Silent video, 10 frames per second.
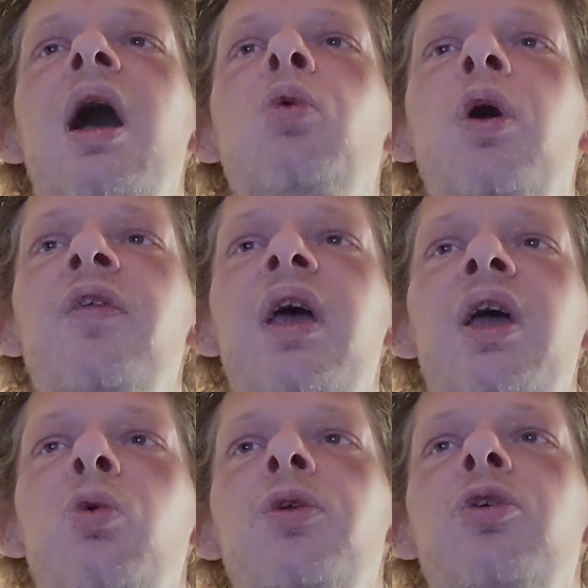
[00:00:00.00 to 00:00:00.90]
One day
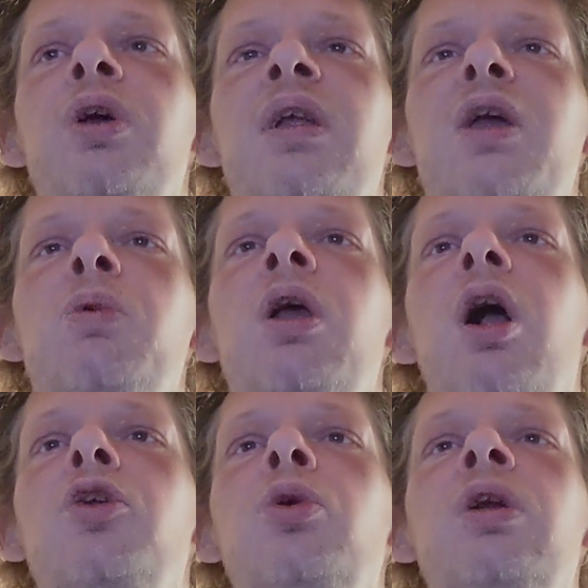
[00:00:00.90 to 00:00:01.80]
I want to read Ibn
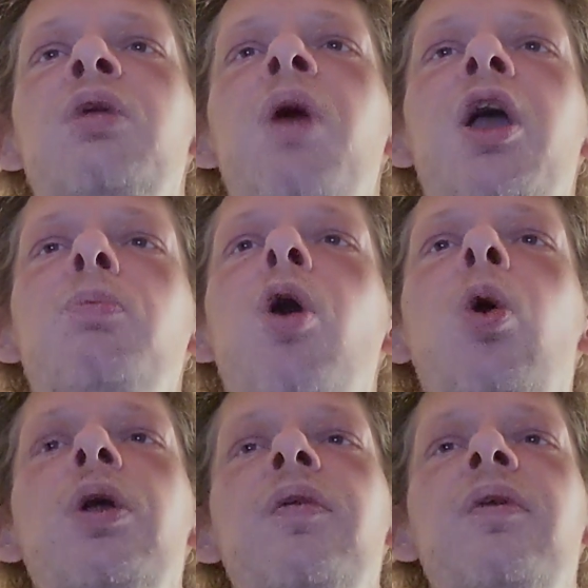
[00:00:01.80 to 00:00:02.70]
Khaldun and Michael
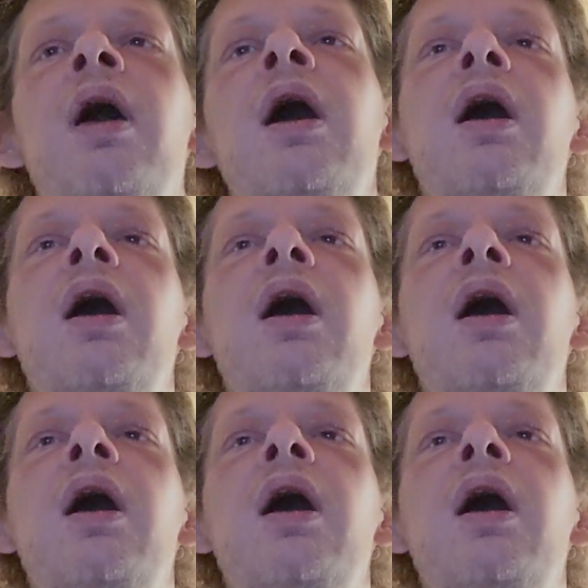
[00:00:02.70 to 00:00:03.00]
Pollan.